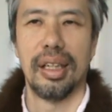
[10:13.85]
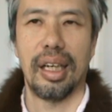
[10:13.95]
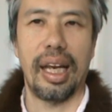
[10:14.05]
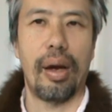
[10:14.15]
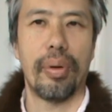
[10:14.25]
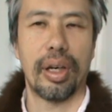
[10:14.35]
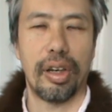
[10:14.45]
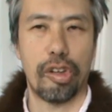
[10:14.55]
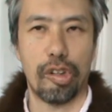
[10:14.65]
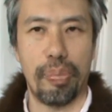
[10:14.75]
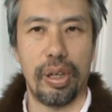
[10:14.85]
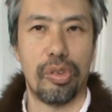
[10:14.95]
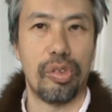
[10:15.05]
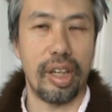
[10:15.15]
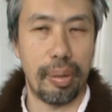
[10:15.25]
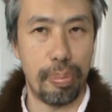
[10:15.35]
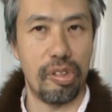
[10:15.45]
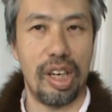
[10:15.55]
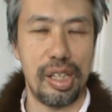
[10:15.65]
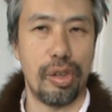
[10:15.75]
allowing another spirit to take
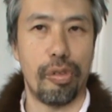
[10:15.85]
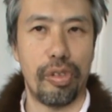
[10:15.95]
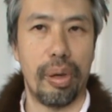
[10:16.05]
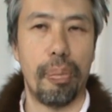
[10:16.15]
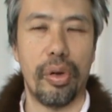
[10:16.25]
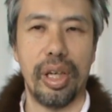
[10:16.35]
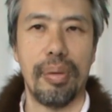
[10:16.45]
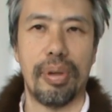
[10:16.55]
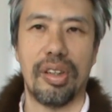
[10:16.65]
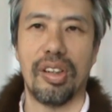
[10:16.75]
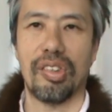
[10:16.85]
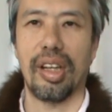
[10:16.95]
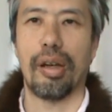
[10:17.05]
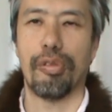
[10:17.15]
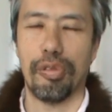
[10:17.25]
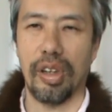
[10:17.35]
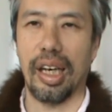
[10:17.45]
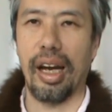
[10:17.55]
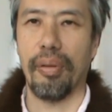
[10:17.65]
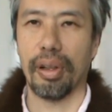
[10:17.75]
possession of their body, but instead of
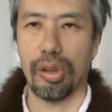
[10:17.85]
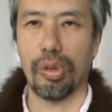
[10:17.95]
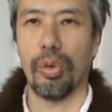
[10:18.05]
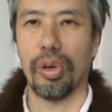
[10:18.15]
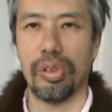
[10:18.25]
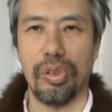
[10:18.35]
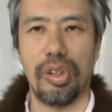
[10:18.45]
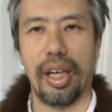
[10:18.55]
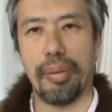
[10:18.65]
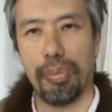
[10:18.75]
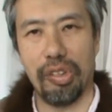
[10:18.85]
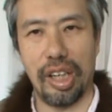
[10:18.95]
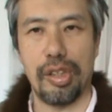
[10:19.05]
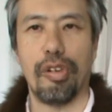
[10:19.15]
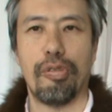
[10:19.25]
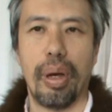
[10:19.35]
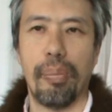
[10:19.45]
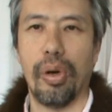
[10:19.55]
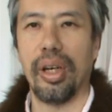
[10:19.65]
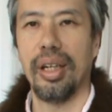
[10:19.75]
allowing Thor to take possession of my
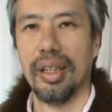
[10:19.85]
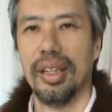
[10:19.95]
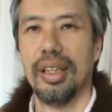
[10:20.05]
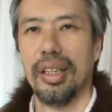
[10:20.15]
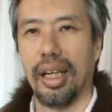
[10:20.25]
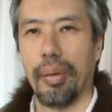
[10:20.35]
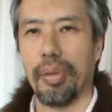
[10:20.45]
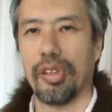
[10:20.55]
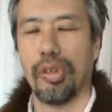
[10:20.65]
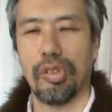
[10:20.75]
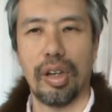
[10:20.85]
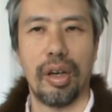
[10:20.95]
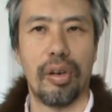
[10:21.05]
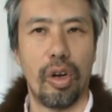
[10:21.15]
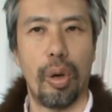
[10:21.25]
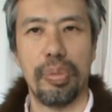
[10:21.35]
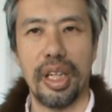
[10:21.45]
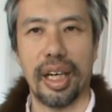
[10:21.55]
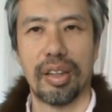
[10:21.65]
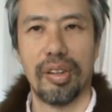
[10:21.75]
body, I'm just using an
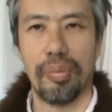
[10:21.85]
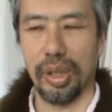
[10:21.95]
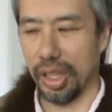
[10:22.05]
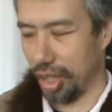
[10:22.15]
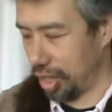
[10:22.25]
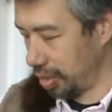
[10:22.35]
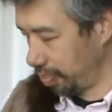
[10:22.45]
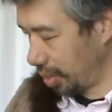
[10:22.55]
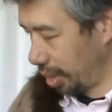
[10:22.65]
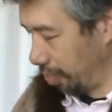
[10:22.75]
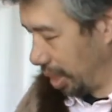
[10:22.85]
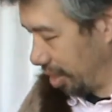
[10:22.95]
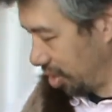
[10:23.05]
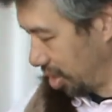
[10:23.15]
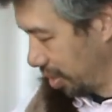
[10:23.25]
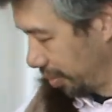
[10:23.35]
object which is blessed.